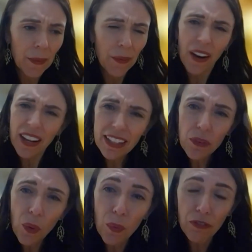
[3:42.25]
I think
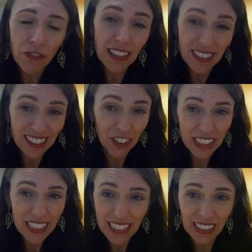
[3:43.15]
what we'll find is
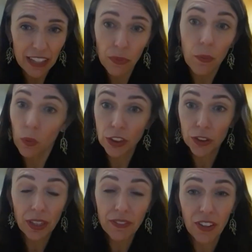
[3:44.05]
increasingly, if we want to
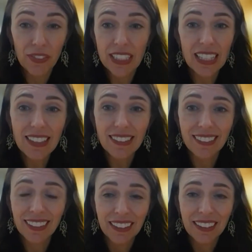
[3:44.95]
travel overseas,
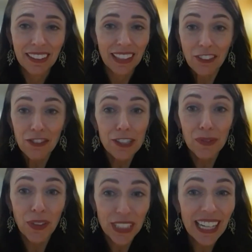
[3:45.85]
countries
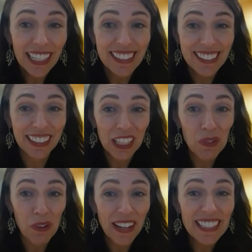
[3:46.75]
won't take us unless
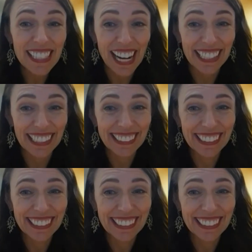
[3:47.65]
we're vaccinated.